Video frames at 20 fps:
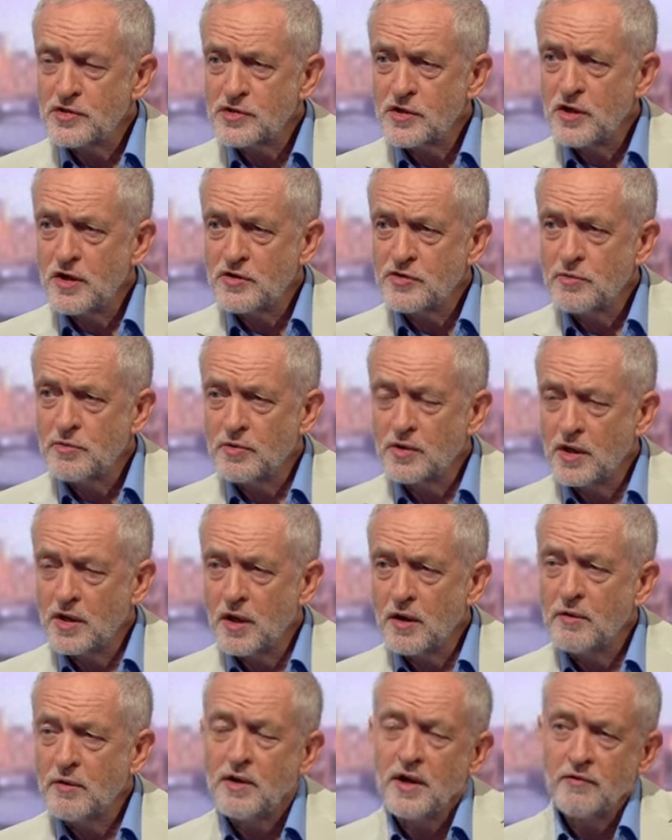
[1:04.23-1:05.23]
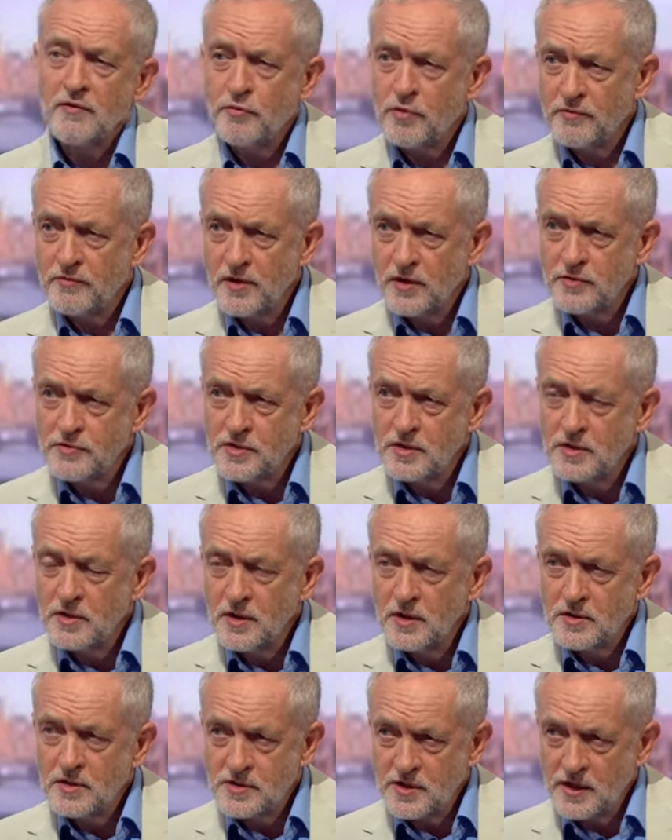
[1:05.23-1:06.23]
this country would go if we voted
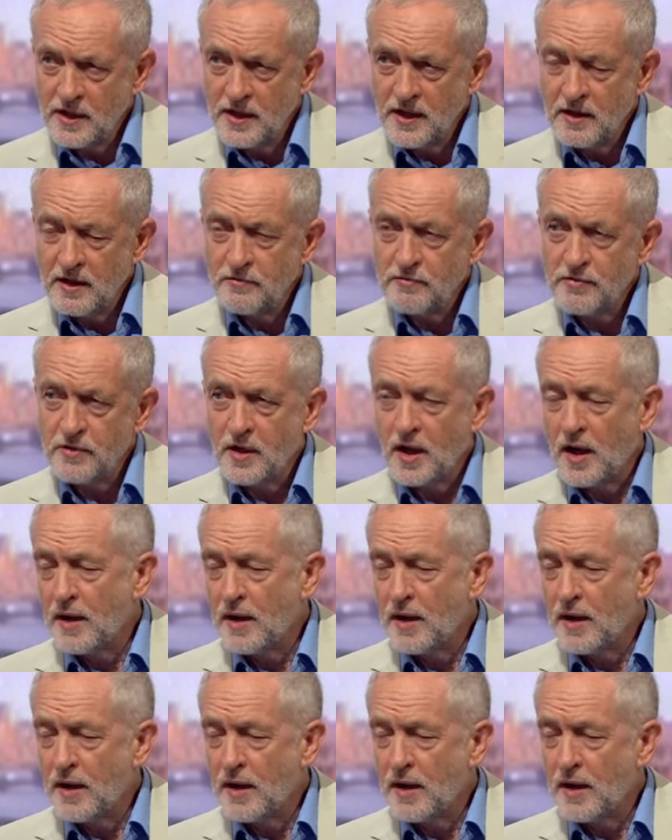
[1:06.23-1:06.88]
to leave.